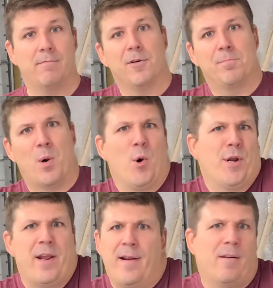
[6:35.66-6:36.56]
for
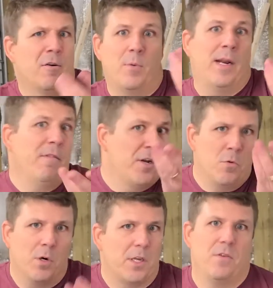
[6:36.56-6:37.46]
partying or whatever
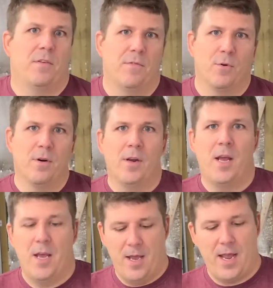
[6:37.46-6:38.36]
you want to use it for,
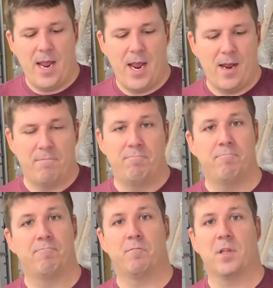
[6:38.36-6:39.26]
and
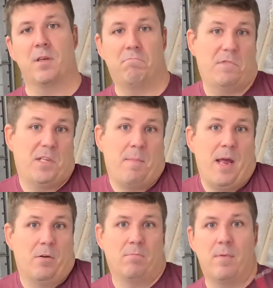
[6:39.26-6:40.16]
it doesn't
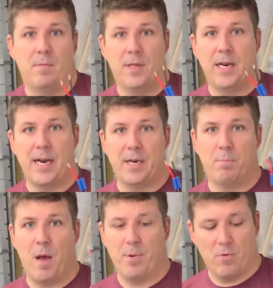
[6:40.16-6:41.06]
matter. Then I can
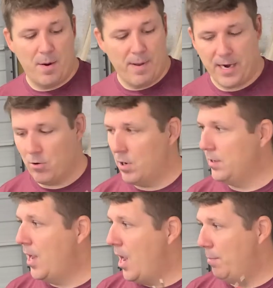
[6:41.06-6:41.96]
pop it right back
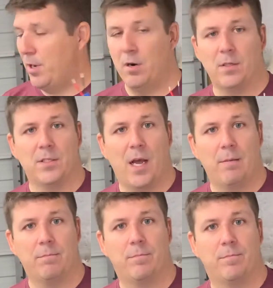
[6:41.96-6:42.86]
on, put it on
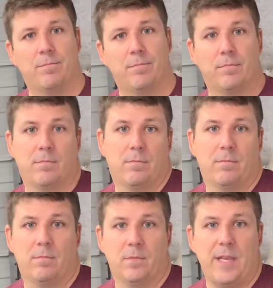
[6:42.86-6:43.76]
top.
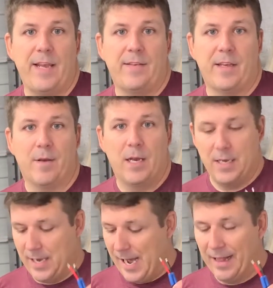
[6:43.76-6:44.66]
Easy.
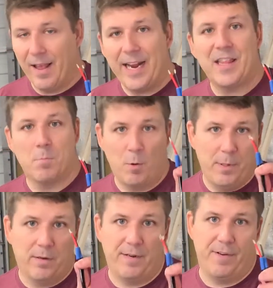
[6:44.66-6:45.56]
I like the
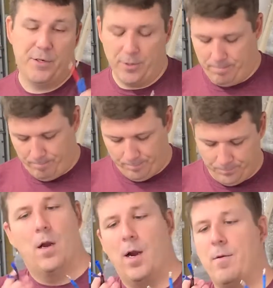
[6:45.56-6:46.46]
mobility feature.
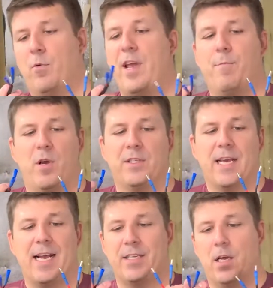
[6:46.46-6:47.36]
All right, we have both
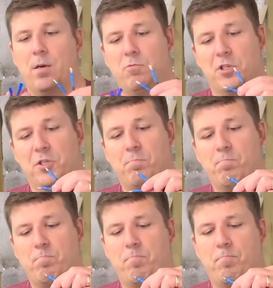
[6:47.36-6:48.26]
sides done. Let's
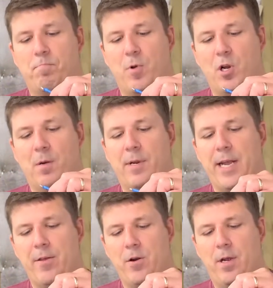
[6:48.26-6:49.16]
hook them
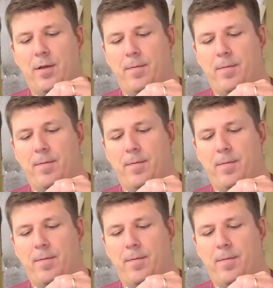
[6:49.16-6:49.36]
together.